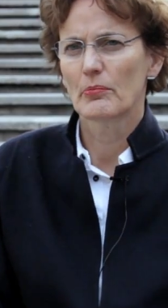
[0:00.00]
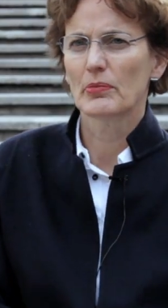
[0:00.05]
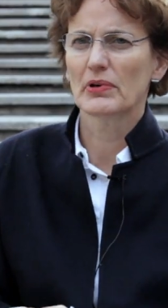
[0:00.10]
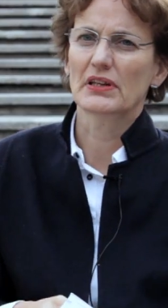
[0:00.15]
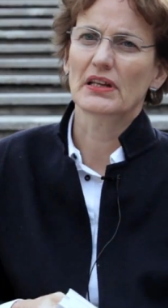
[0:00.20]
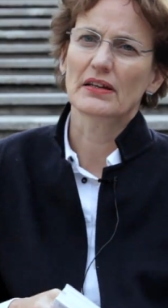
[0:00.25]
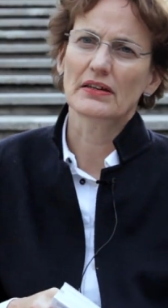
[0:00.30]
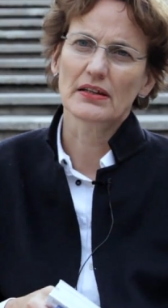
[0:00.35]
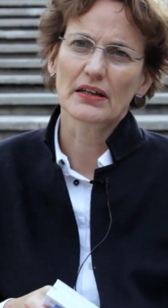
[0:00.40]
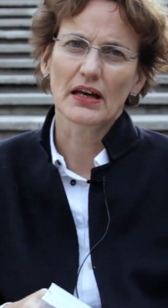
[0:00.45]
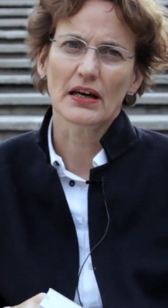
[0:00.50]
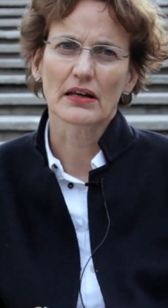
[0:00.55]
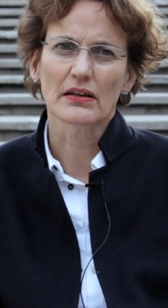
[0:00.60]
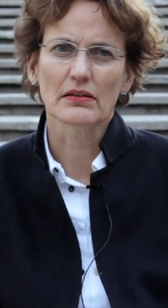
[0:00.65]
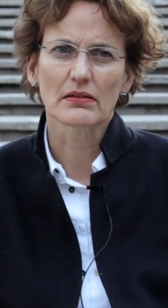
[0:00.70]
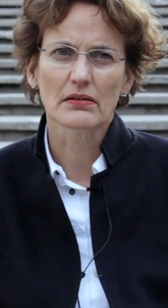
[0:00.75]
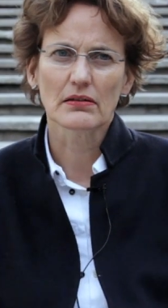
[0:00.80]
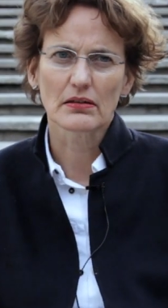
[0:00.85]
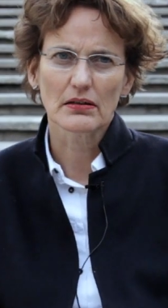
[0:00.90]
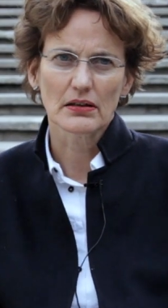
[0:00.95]
but at the
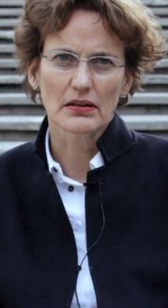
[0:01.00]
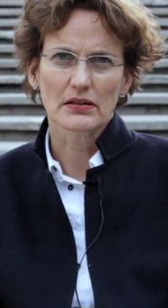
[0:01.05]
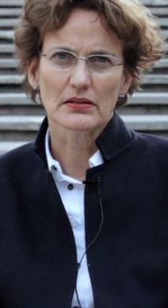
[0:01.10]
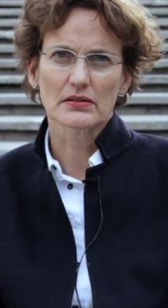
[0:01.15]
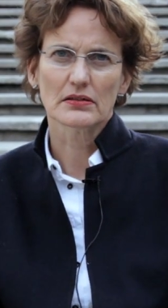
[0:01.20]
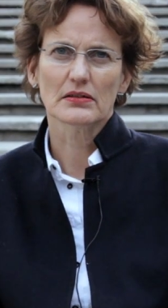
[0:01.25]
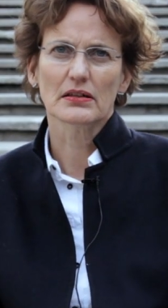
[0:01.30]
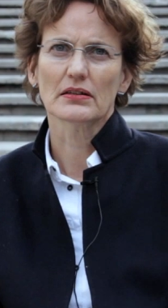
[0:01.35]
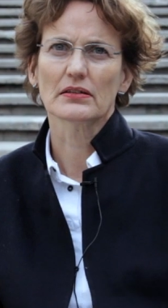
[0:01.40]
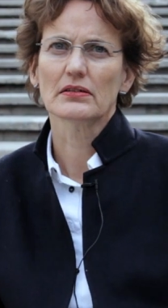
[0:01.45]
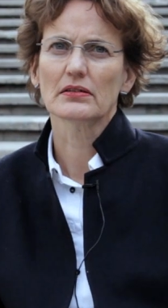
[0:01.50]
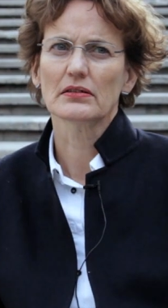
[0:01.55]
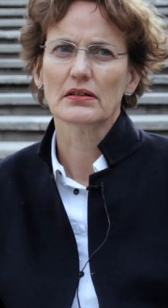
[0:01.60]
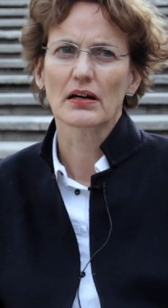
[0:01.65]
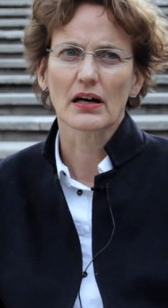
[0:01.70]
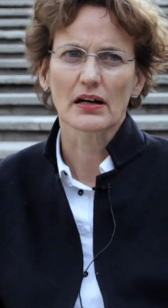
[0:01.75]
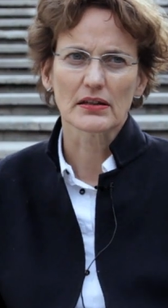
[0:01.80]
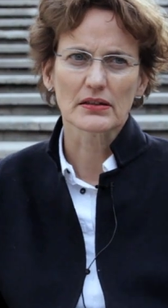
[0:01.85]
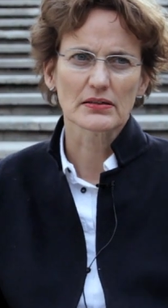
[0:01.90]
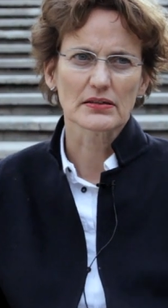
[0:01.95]
end is that
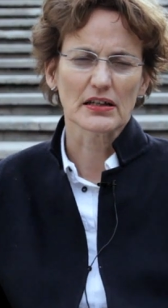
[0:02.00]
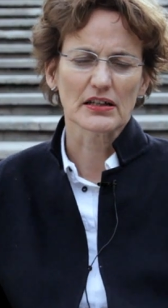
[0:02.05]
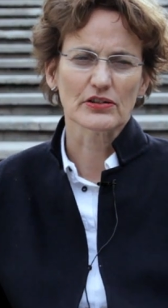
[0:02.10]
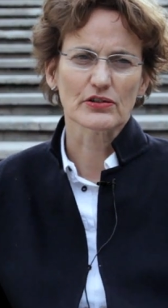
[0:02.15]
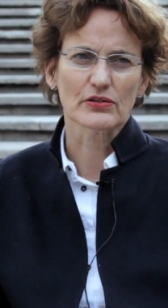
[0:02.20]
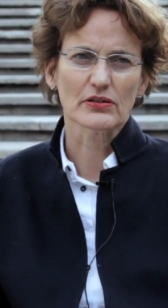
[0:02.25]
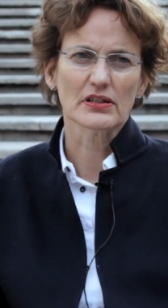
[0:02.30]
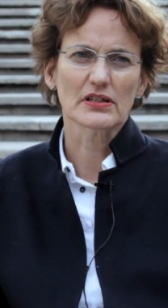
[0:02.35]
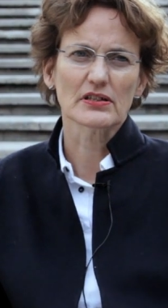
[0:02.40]
the architecture